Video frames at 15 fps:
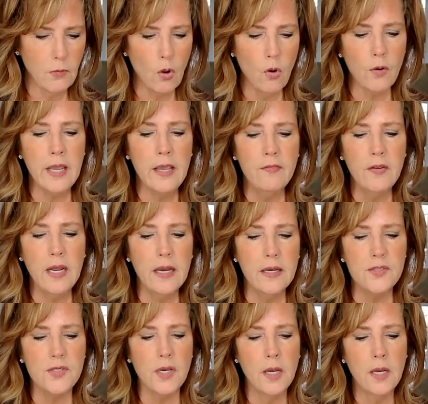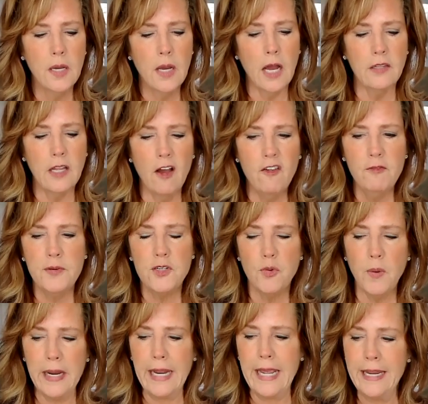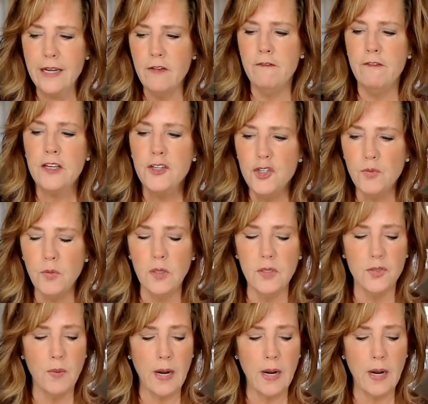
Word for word: or even as a love between individuals.